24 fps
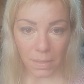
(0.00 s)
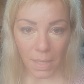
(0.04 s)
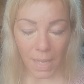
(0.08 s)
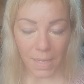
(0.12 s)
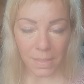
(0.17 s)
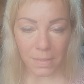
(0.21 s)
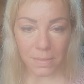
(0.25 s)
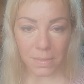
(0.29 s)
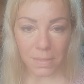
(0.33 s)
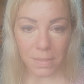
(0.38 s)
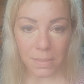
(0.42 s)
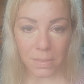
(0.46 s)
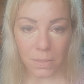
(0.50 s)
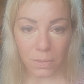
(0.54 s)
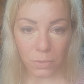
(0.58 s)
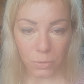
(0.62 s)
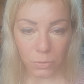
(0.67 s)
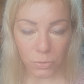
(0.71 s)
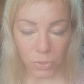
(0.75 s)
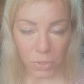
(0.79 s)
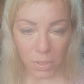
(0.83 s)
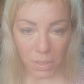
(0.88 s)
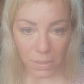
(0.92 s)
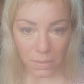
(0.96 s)
and
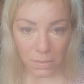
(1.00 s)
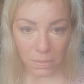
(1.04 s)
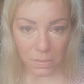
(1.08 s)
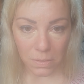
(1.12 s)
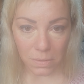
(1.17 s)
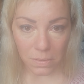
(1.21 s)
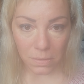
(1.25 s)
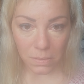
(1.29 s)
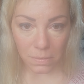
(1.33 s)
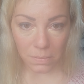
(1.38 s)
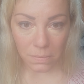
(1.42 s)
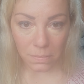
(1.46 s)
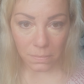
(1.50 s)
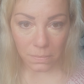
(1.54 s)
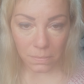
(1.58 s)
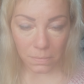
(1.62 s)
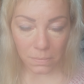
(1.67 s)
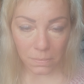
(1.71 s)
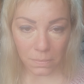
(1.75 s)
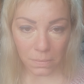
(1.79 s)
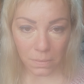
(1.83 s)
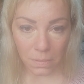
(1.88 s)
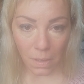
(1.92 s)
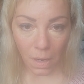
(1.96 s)
disillusioned
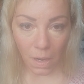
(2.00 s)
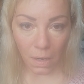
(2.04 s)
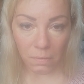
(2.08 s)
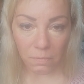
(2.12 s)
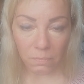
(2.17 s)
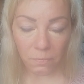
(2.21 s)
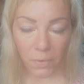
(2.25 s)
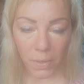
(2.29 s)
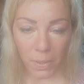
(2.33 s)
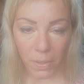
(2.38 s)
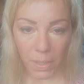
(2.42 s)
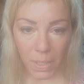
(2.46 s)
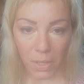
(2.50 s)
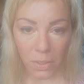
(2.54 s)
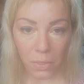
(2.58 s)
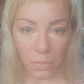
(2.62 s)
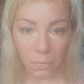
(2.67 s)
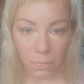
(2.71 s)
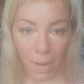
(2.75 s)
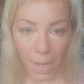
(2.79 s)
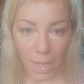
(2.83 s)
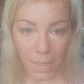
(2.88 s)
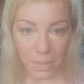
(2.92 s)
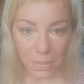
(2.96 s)
are very
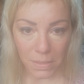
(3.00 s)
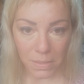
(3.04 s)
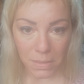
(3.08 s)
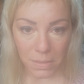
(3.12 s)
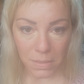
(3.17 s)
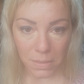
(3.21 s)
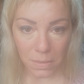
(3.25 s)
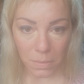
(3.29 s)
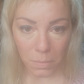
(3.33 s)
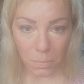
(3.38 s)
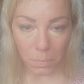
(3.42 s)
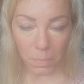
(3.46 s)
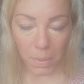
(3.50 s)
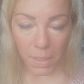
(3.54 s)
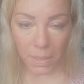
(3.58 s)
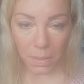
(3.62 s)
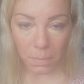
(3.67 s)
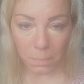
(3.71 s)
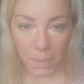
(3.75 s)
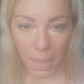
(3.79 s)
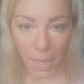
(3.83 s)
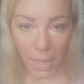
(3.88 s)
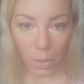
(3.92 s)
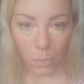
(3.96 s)
threatened by
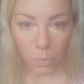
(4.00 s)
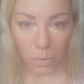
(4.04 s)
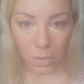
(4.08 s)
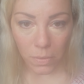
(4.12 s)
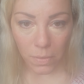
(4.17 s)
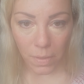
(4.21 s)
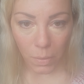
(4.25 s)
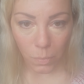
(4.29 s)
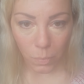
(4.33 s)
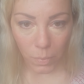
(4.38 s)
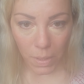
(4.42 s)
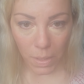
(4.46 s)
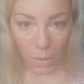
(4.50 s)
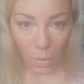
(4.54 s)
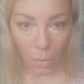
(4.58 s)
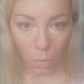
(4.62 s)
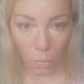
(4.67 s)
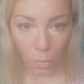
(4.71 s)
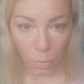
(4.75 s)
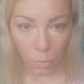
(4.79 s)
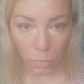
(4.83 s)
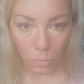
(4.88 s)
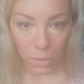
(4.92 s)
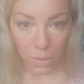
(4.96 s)
the power that we
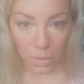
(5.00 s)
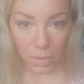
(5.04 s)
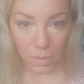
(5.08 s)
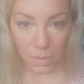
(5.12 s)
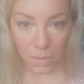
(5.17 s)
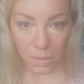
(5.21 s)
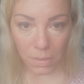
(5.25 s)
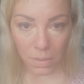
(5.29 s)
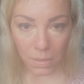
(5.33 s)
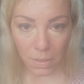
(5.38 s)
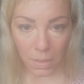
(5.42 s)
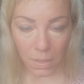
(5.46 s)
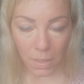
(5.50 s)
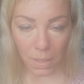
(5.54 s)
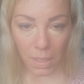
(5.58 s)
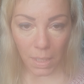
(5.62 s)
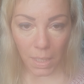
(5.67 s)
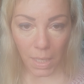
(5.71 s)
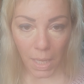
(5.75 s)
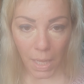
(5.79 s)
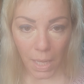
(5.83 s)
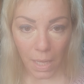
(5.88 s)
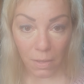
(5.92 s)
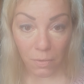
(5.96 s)
hold
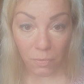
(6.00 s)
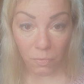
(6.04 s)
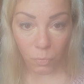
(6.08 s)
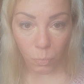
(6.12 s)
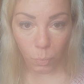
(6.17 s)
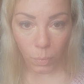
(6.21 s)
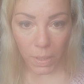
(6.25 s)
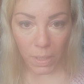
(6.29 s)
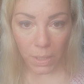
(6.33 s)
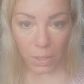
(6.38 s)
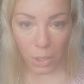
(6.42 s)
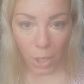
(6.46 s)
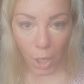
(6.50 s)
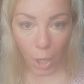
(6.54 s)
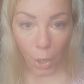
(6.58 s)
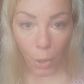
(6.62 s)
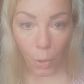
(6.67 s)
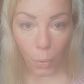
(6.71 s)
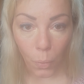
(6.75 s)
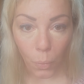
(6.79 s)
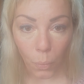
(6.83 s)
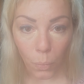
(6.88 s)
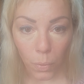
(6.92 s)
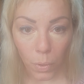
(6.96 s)
if we
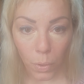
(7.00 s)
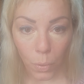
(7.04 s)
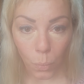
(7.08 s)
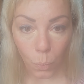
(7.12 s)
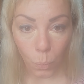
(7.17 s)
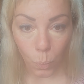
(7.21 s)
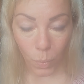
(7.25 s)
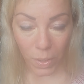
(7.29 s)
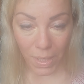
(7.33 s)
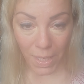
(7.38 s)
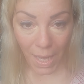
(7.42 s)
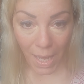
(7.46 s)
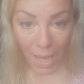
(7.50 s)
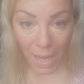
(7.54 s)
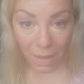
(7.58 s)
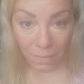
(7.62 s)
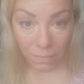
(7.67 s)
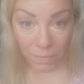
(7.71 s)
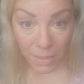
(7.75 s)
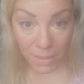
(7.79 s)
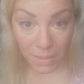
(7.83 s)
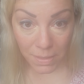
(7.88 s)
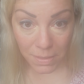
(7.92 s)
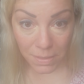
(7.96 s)
know we
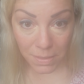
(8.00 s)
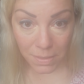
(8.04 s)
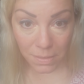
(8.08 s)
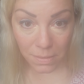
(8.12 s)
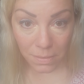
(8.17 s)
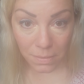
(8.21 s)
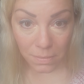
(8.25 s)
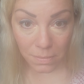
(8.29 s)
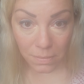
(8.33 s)
have it,